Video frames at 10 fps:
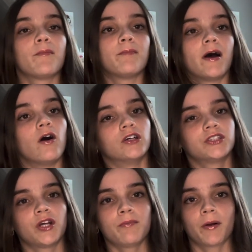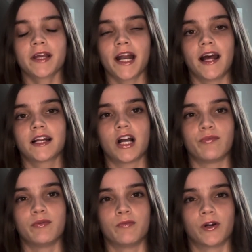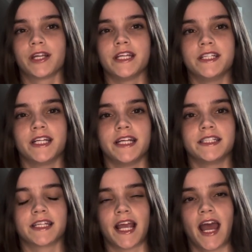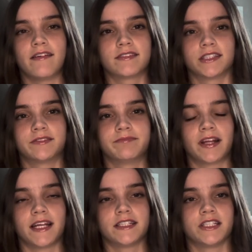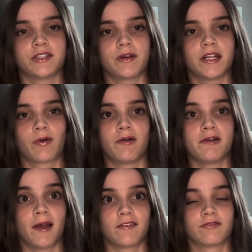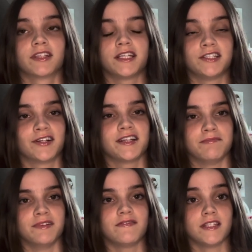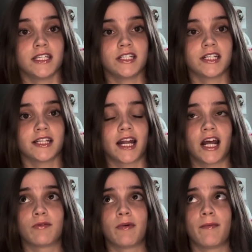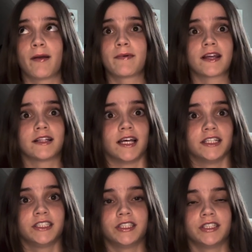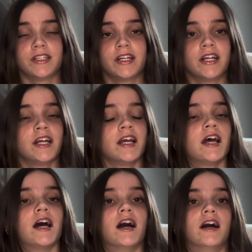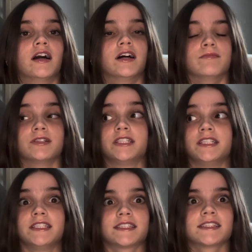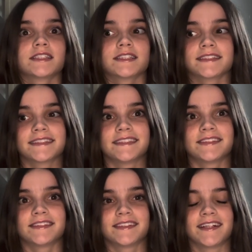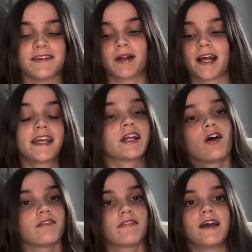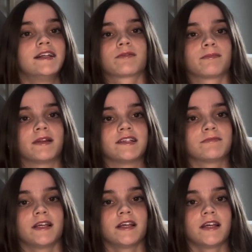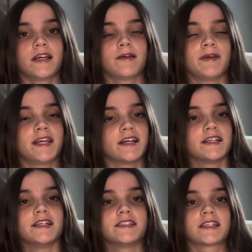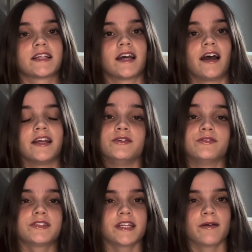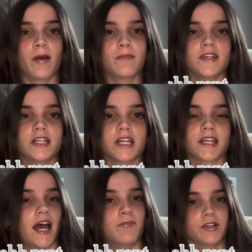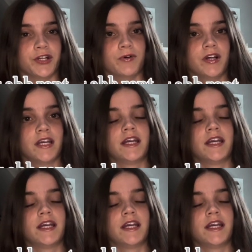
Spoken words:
But also I'm probably gonna add a couple more keychains like after I get situated. Probably my really dirty Miffy keychain that I had on my backpack last year. She's a little dirty, but I cannot find a replacement because I used to get my Miffy keychains at Barnes & Noble,